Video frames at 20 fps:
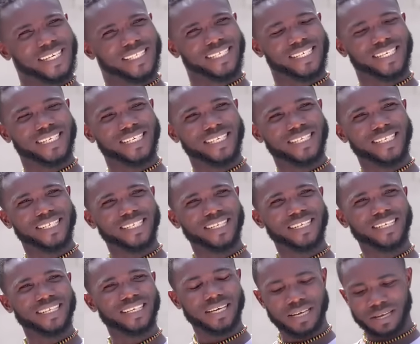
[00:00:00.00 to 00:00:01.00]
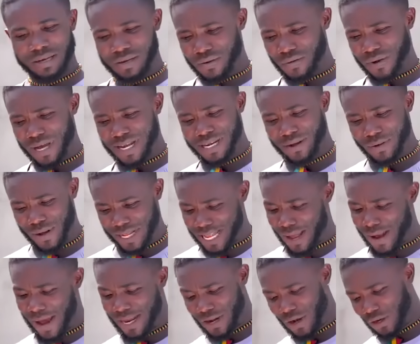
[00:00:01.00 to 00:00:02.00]
you want go Ekiti.
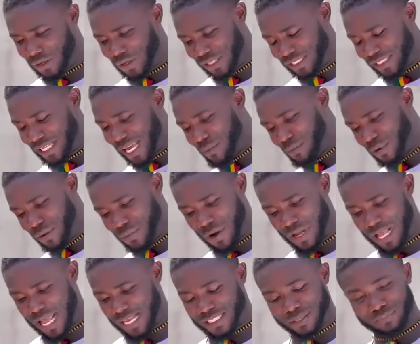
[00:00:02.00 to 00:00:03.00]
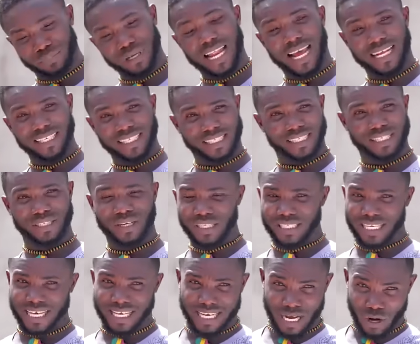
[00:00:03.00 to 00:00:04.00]
Anyway, that will not concern me, but as it be like
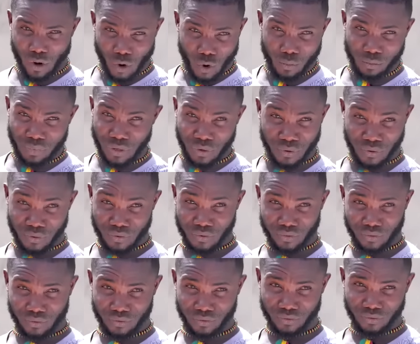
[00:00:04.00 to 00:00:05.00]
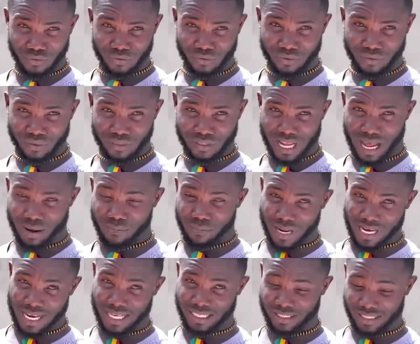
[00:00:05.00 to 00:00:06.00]
this, you know, say they hold me.
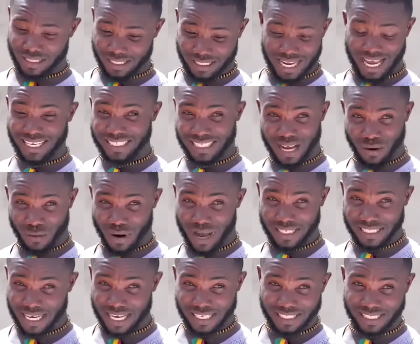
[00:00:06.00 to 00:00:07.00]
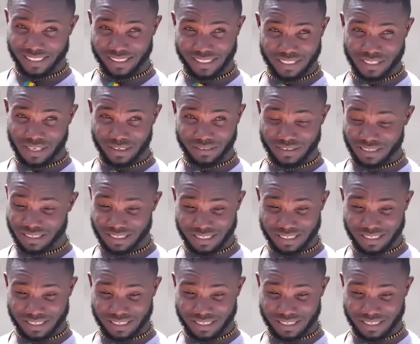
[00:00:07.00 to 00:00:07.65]
That balance, the last time I changed the